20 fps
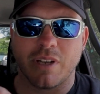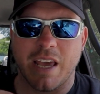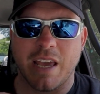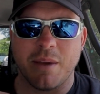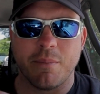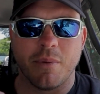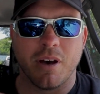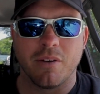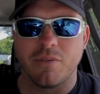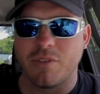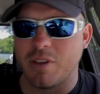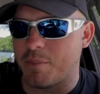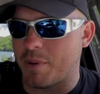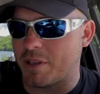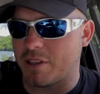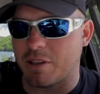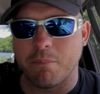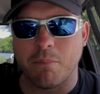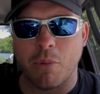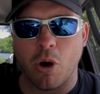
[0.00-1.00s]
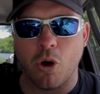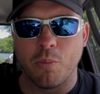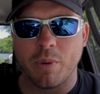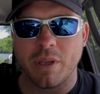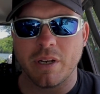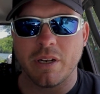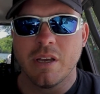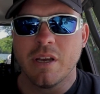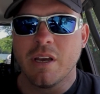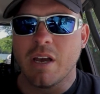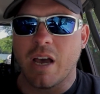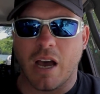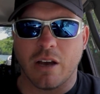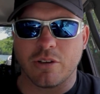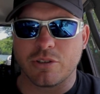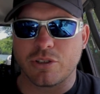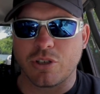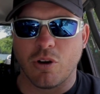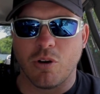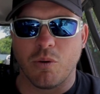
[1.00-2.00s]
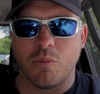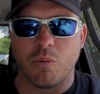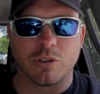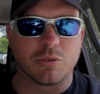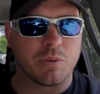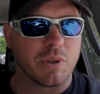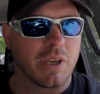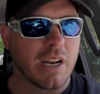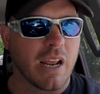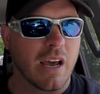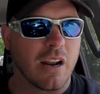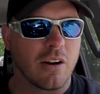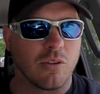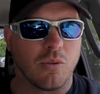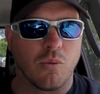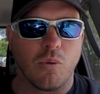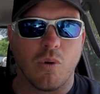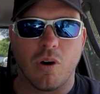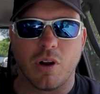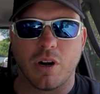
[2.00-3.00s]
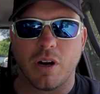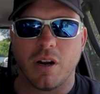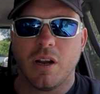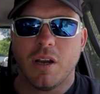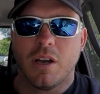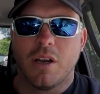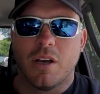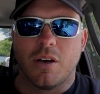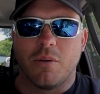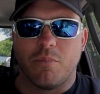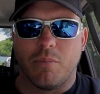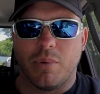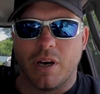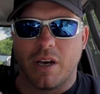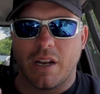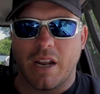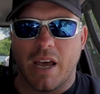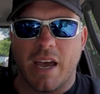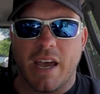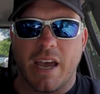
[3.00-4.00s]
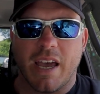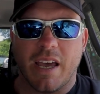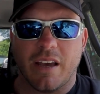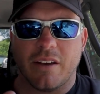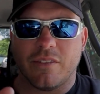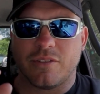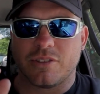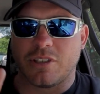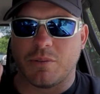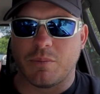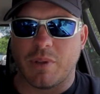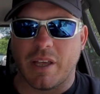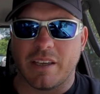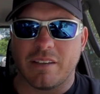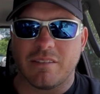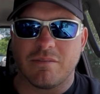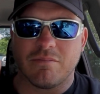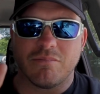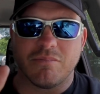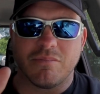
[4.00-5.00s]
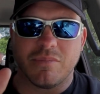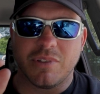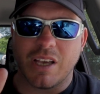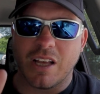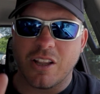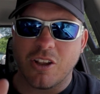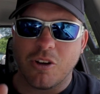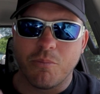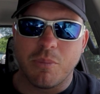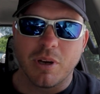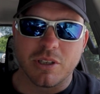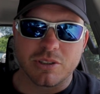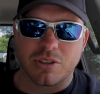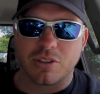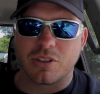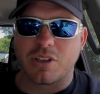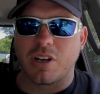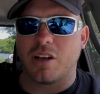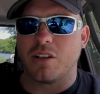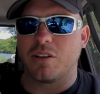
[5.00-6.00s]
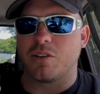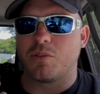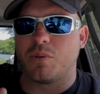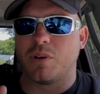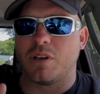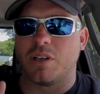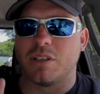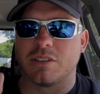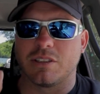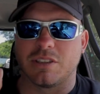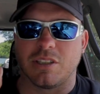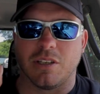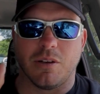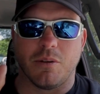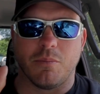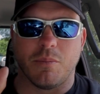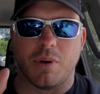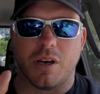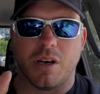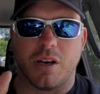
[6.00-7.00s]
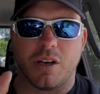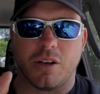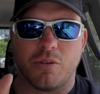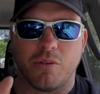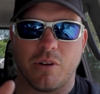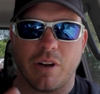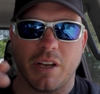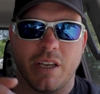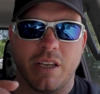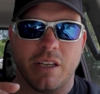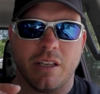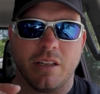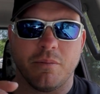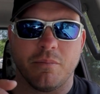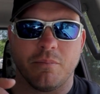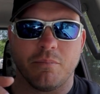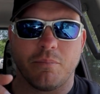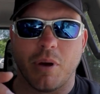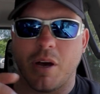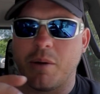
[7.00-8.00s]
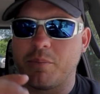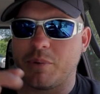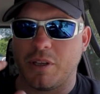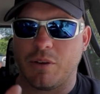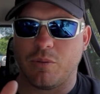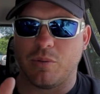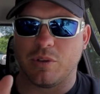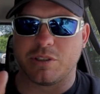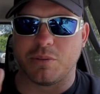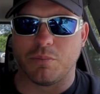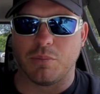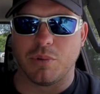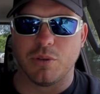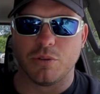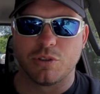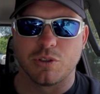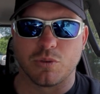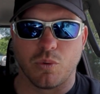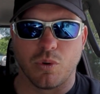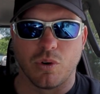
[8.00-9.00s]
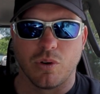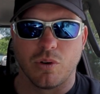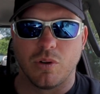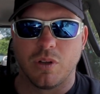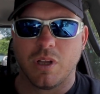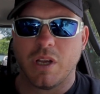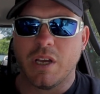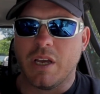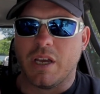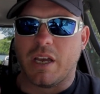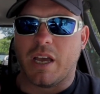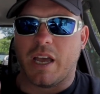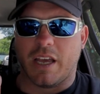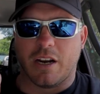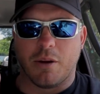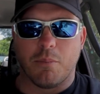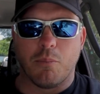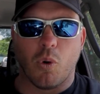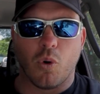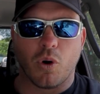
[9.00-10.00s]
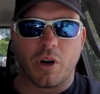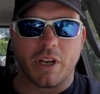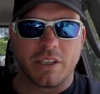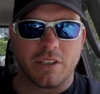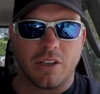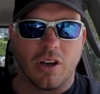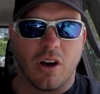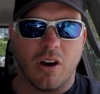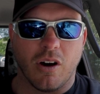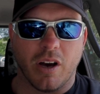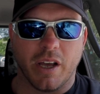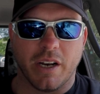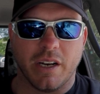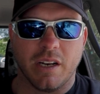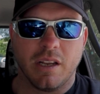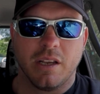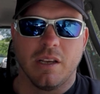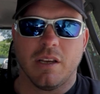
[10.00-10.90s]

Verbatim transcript: name of them at the moment. I'll show them once we get out on the water. But I have some like yellow mustard color ones, some uh, green pumpkin with some blue swirl, and a morning dawn.